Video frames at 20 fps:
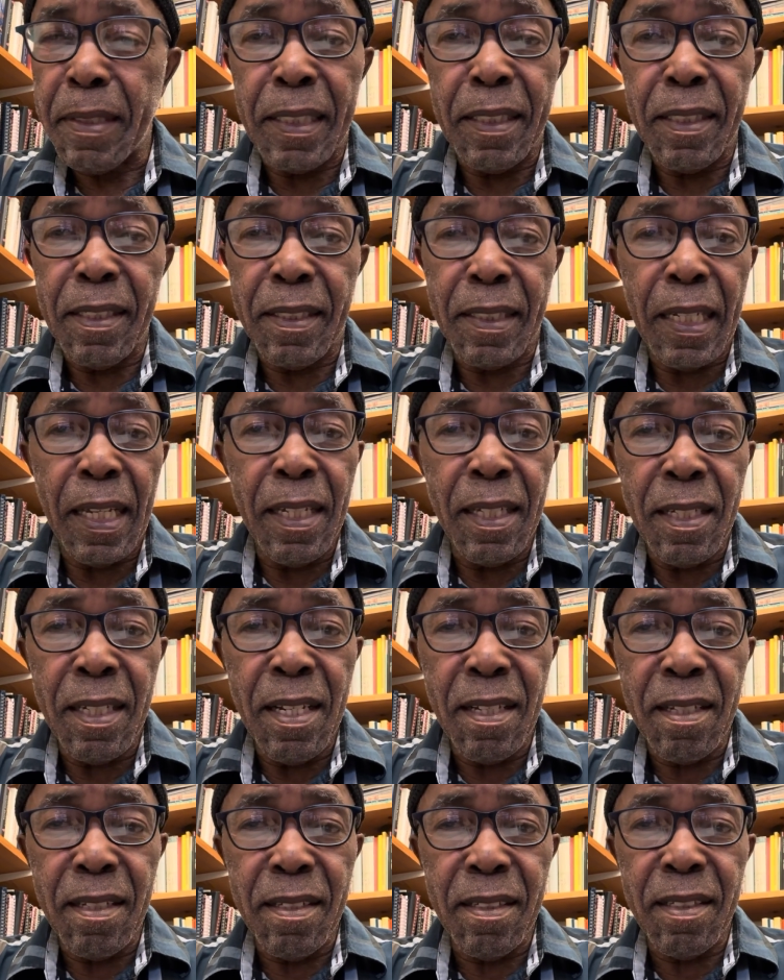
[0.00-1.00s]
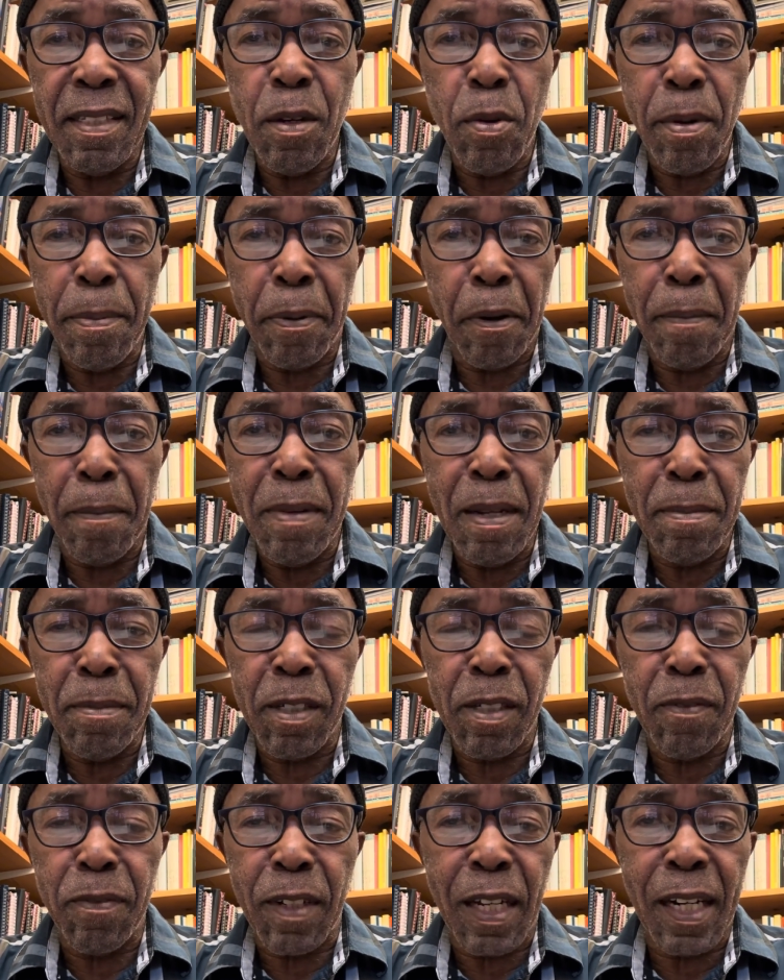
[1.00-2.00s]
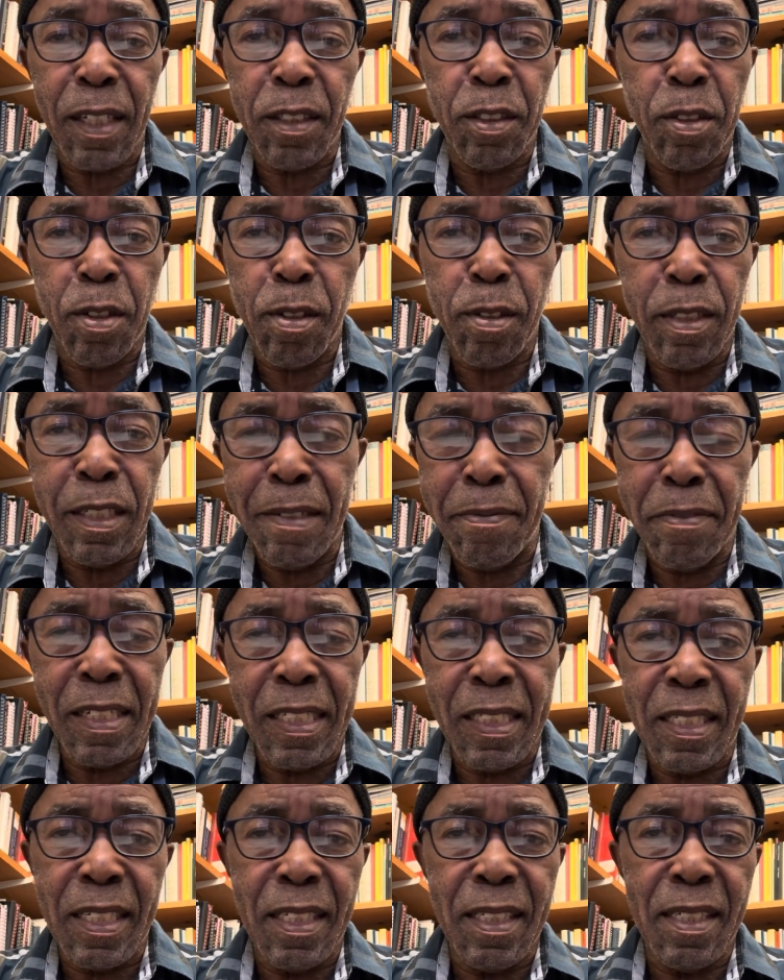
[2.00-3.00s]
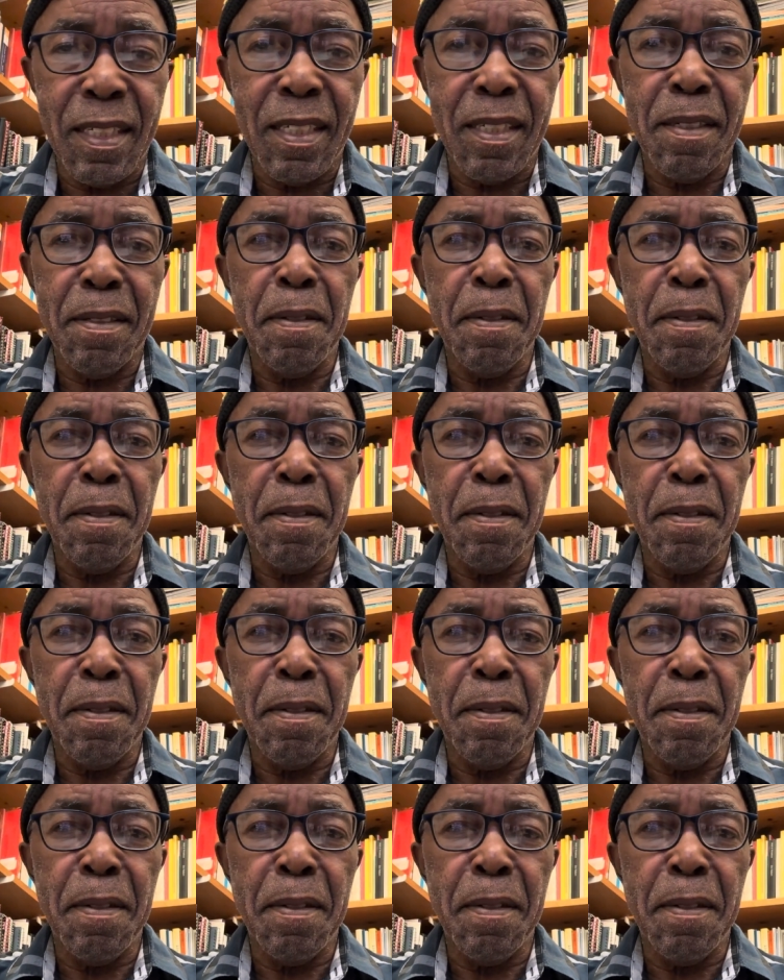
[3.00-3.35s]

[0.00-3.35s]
said there were problems of cultural differences.